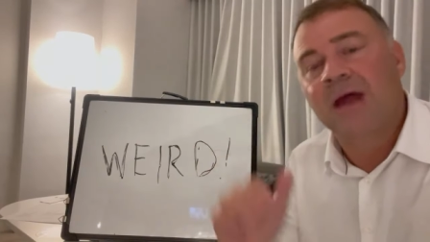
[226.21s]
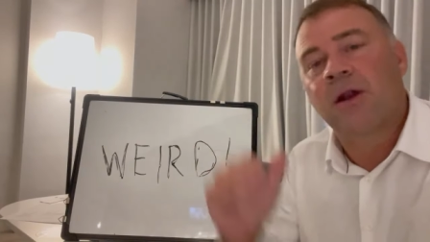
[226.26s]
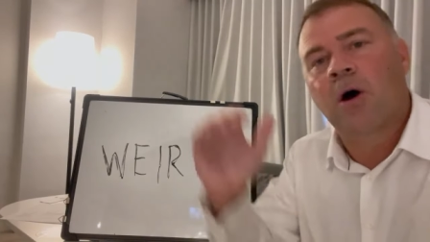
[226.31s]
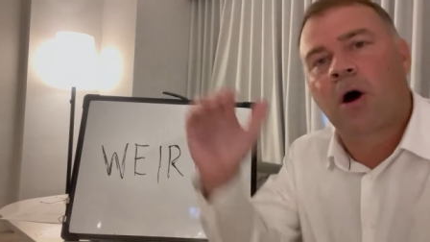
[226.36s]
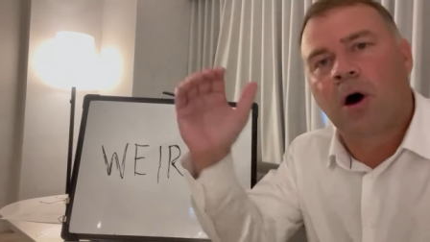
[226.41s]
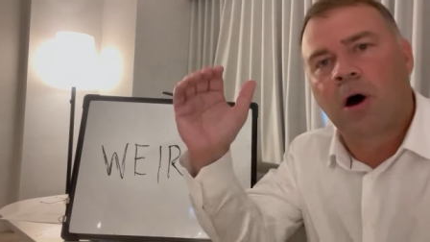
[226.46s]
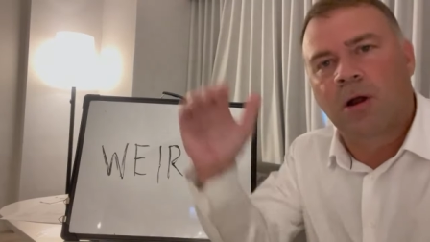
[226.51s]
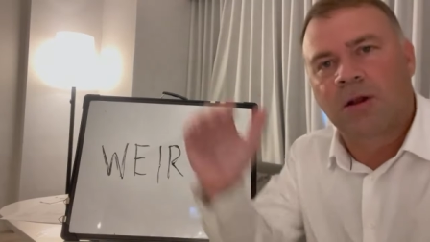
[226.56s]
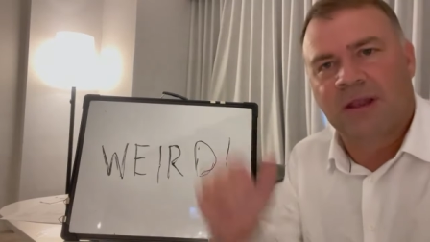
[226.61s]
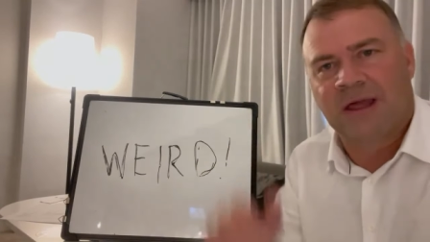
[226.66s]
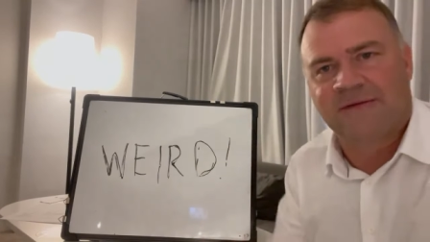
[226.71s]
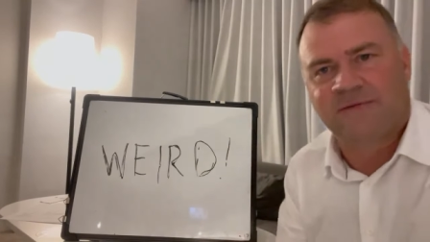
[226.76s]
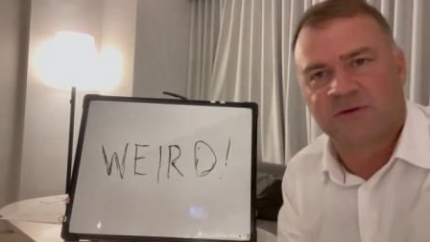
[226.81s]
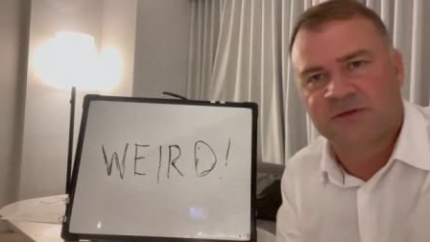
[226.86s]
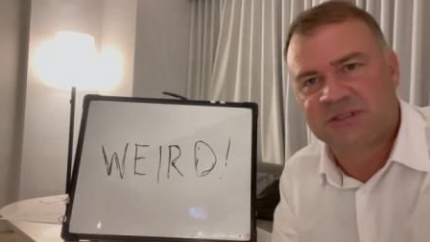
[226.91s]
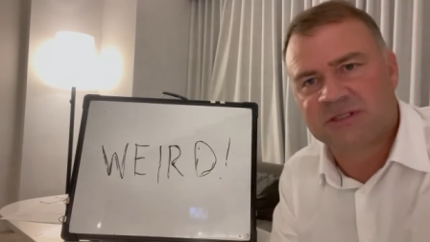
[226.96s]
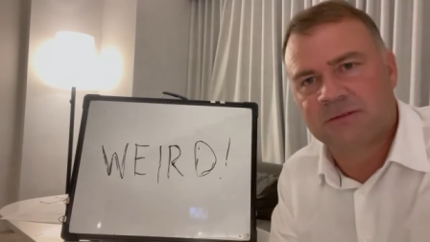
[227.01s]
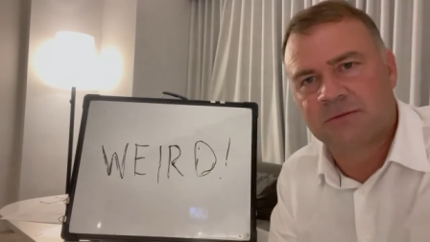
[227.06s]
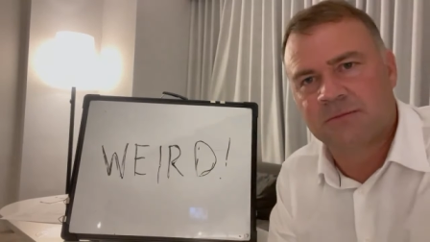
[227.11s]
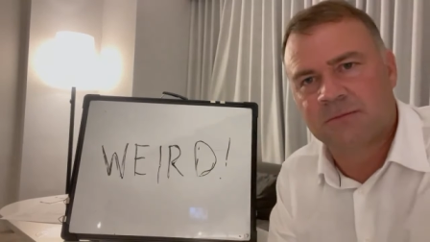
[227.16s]
at all
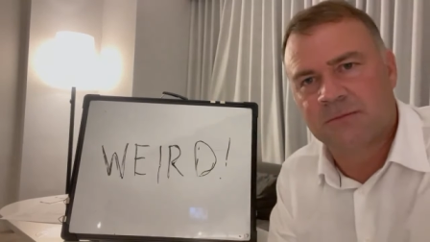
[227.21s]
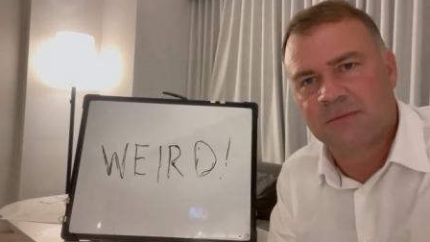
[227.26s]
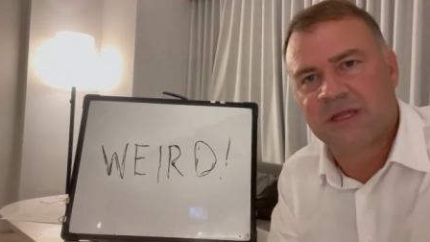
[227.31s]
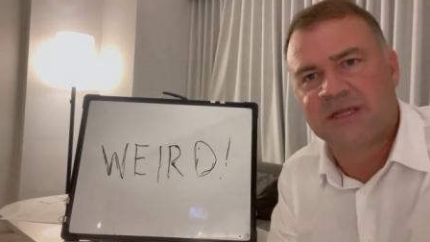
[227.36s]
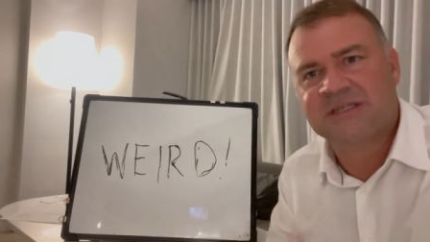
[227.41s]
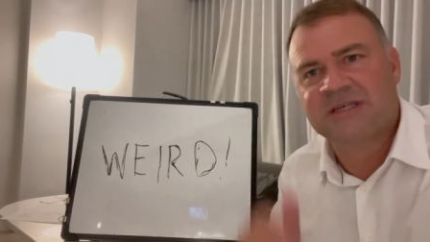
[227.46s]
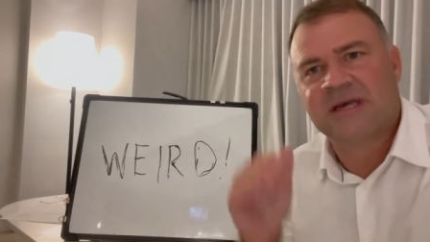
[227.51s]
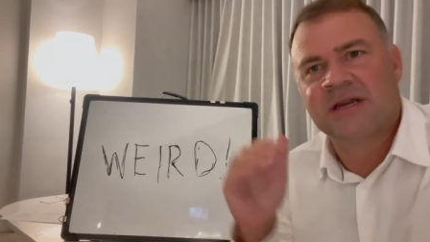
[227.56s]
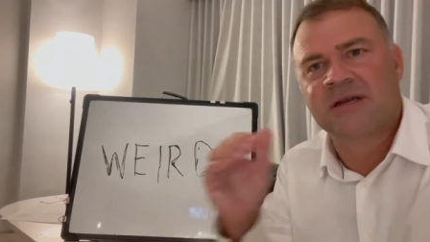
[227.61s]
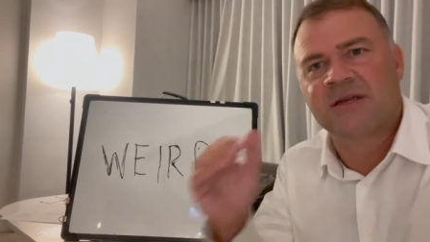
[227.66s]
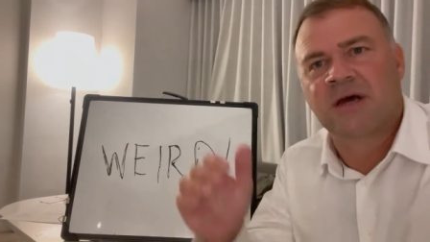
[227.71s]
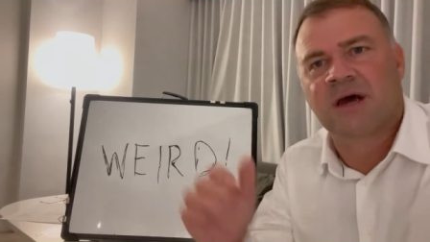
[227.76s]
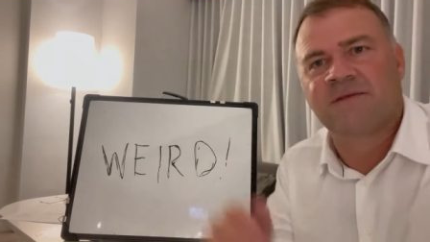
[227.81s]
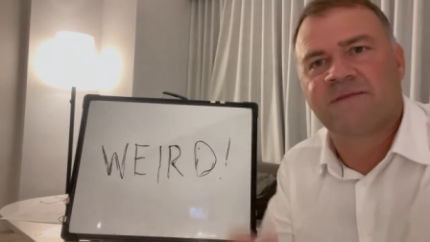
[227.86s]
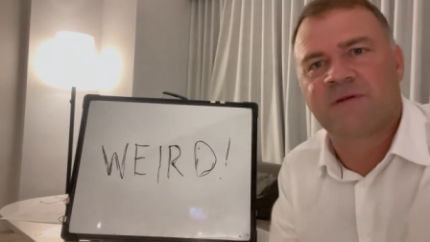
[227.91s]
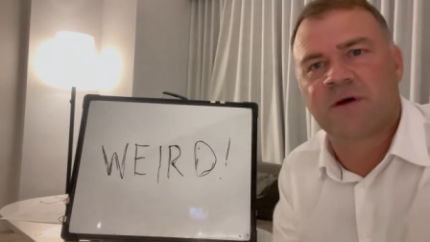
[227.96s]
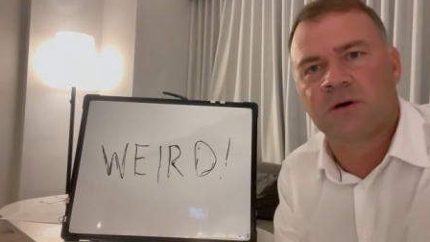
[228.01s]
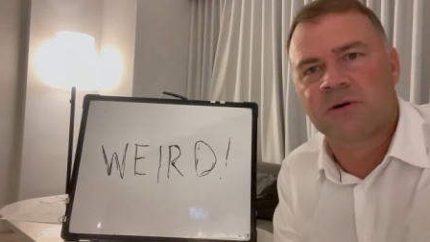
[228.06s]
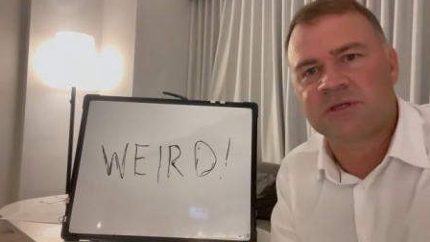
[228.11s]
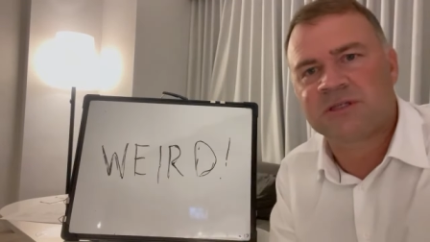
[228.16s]
levels. Let's get it
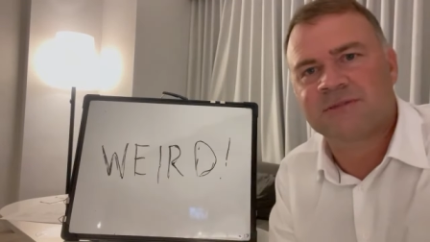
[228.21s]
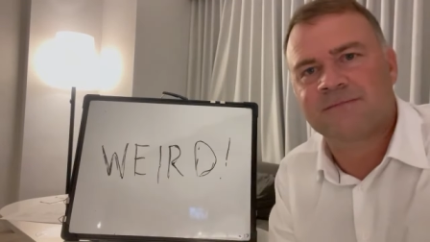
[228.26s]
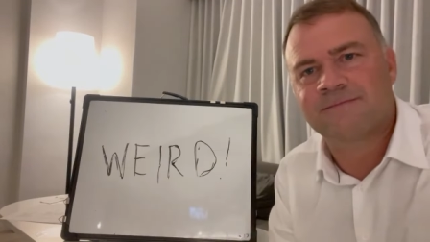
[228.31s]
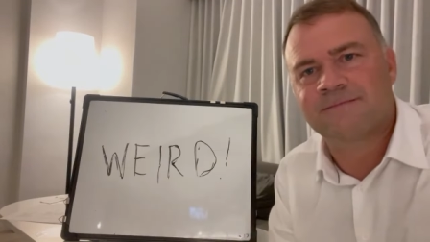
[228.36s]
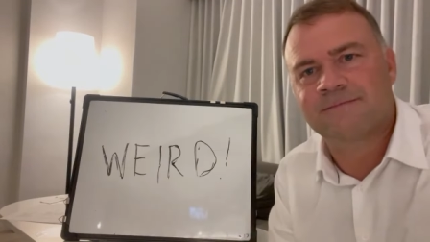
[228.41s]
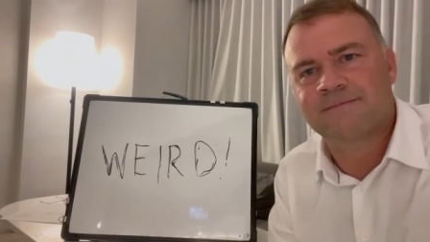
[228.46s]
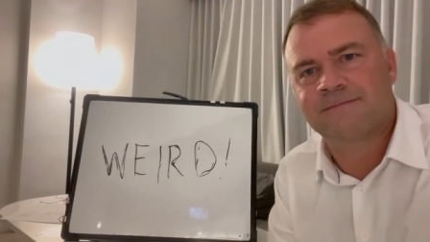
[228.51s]
done, folks.